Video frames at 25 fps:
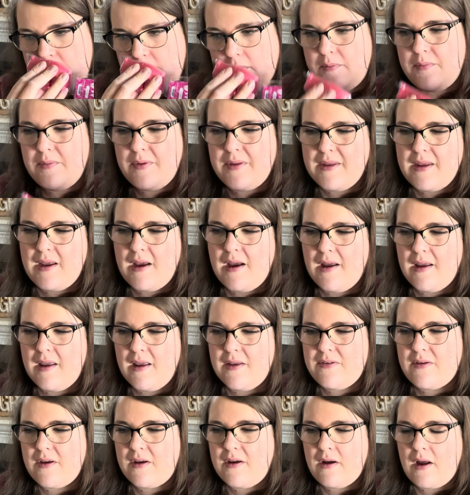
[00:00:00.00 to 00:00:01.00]
Well, yeah, I
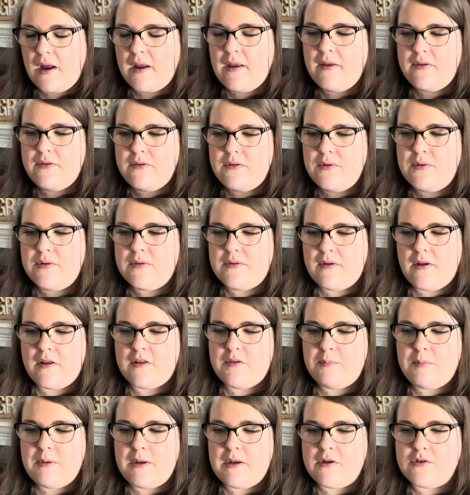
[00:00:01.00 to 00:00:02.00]
guess I, I guess you could say
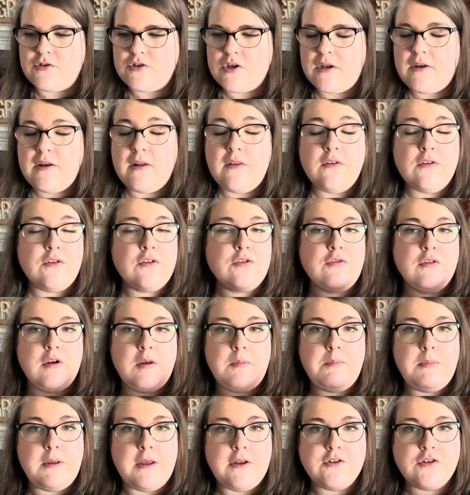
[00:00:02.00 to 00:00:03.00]
it's peach. It didn't
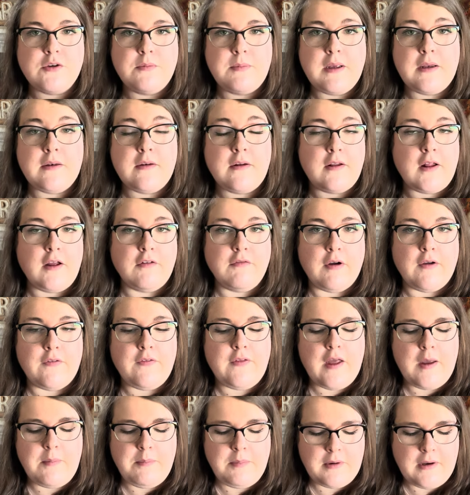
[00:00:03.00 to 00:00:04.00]
scream peach at me until I read
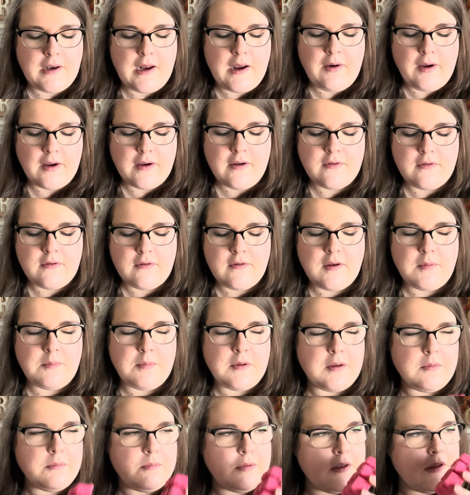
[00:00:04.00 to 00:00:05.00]
that, but now I could see it
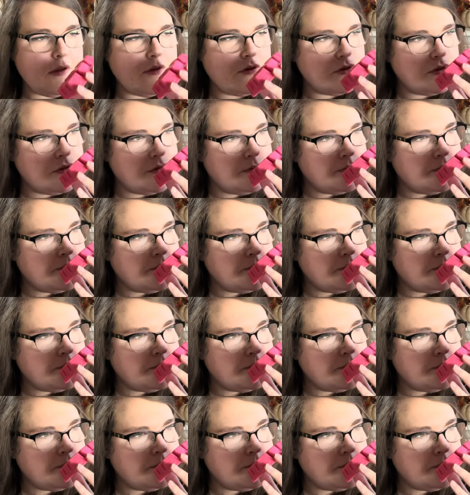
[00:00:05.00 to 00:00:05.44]
being peach.